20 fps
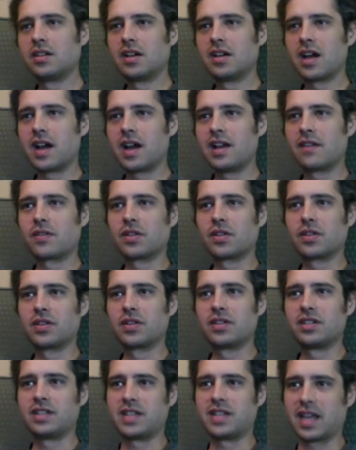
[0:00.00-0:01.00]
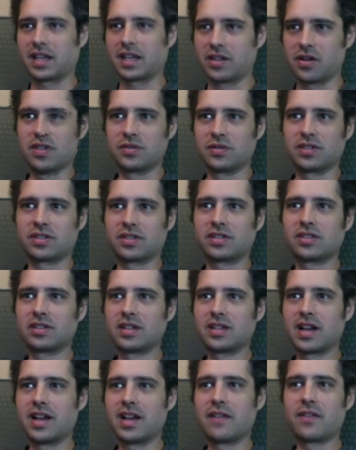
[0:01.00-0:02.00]
I never learned to take notes.
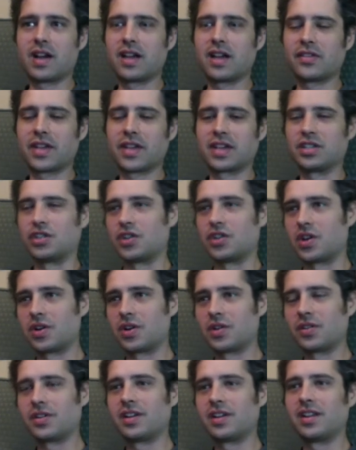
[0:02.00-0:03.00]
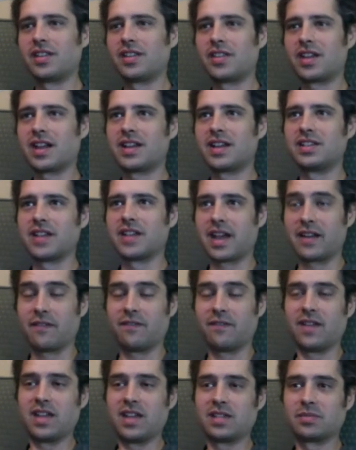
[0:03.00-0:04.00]
I never had like a journal or anything. I had a
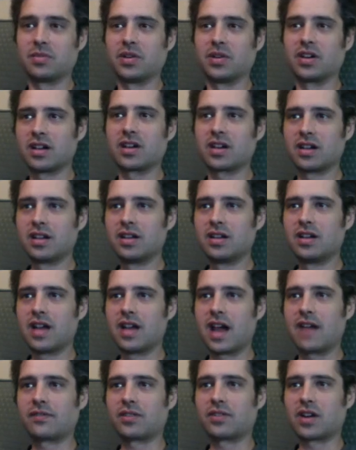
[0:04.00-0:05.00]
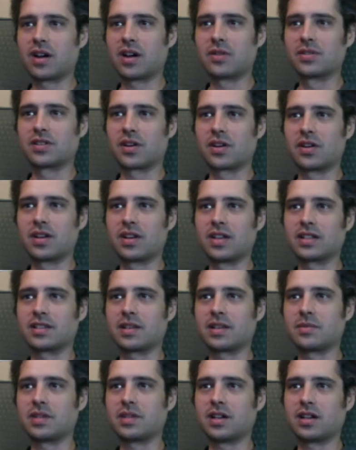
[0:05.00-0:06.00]
Facebook after I was already
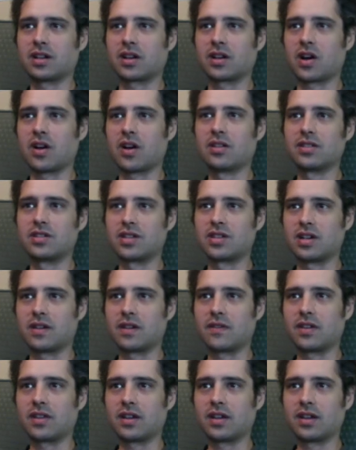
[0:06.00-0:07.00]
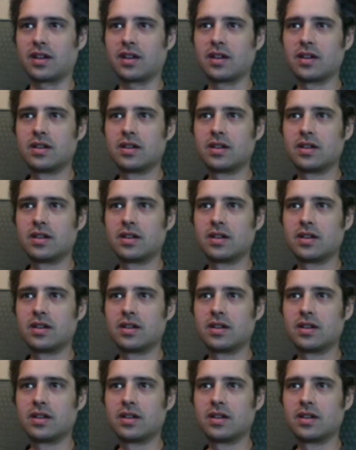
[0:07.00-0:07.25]
accepted into college and everything.